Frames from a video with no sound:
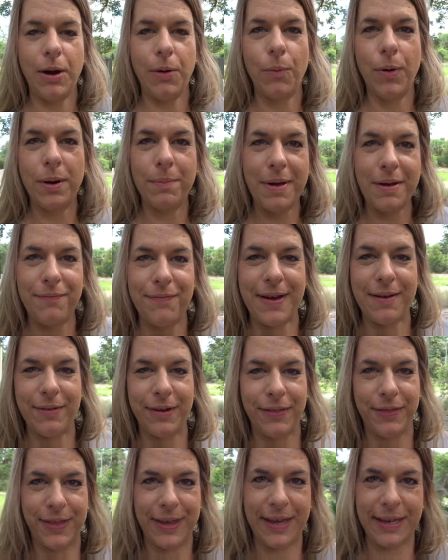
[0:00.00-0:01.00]
right, one of my
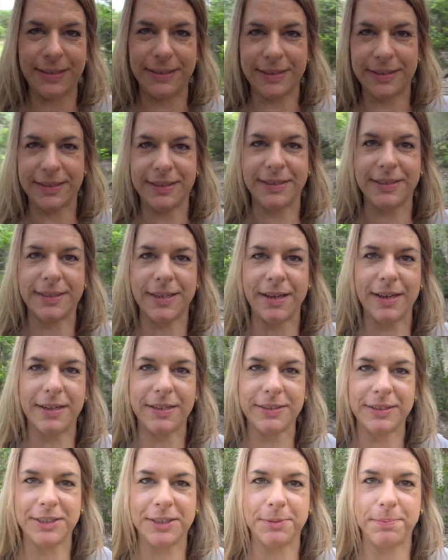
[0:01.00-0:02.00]
favorite things is
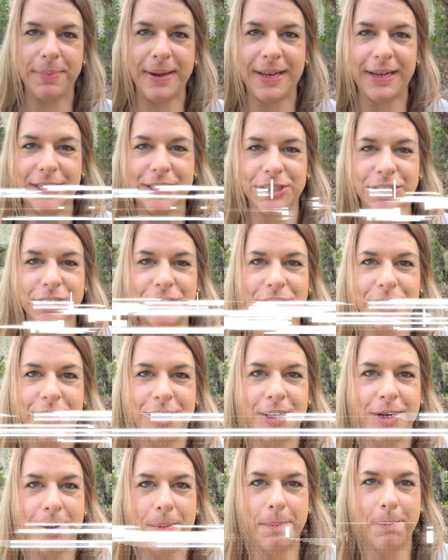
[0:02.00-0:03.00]
uh, Spanish
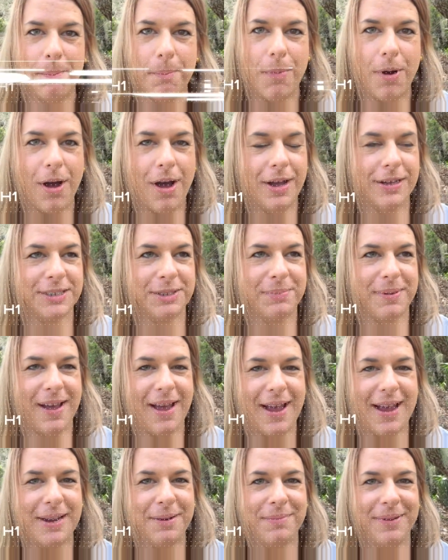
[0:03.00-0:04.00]
moss
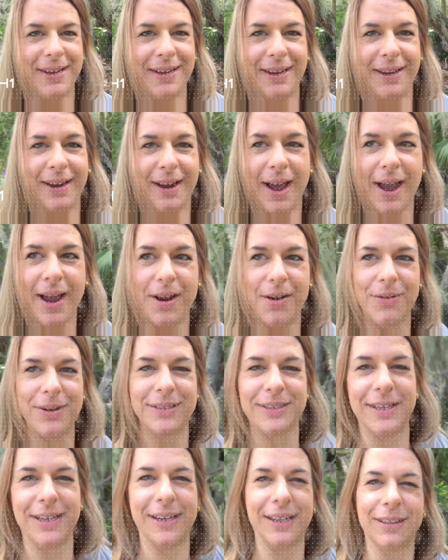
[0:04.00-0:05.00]
behind me. I
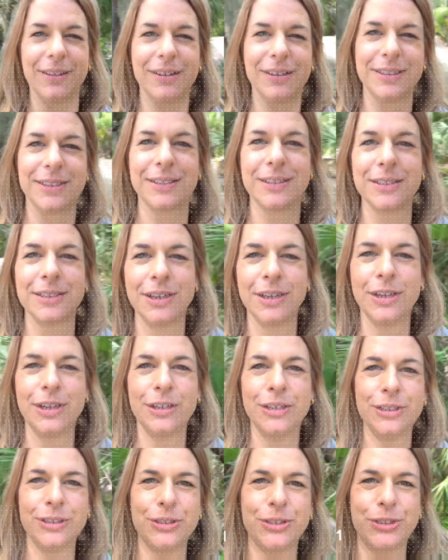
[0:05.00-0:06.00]
always think it looks
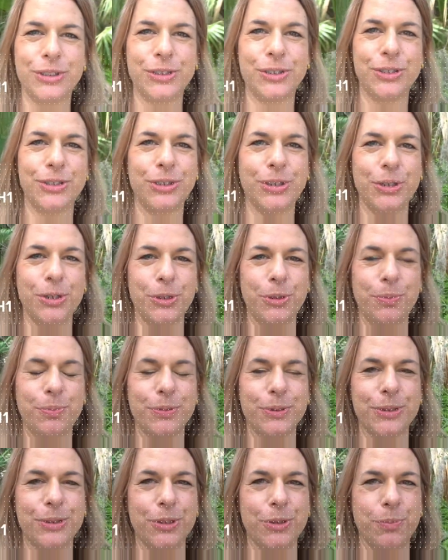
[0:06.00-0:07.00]

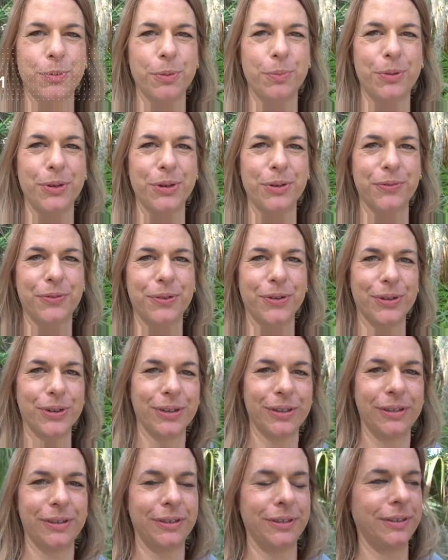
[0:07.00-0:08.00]
super, super
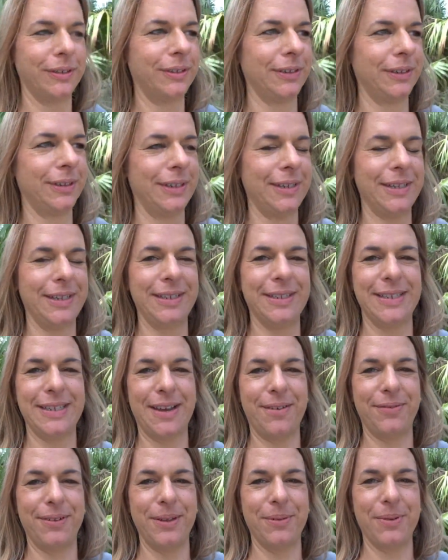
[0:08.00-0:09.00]
beautiful.
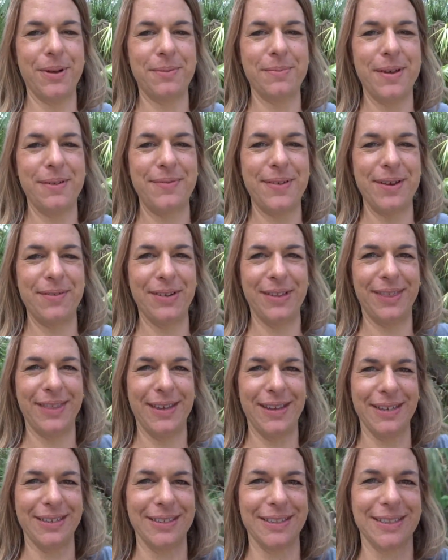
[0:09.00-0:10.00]
Definitely one of my favorite
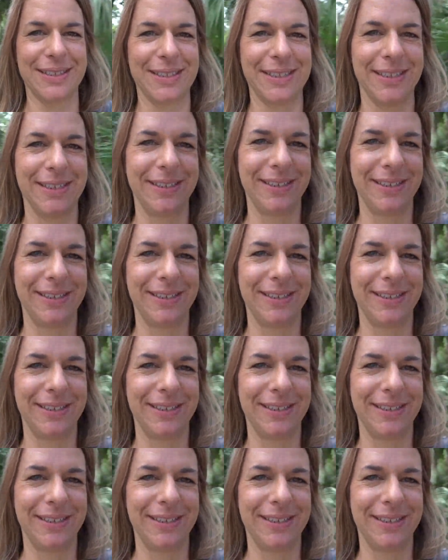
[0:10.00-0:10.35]
things.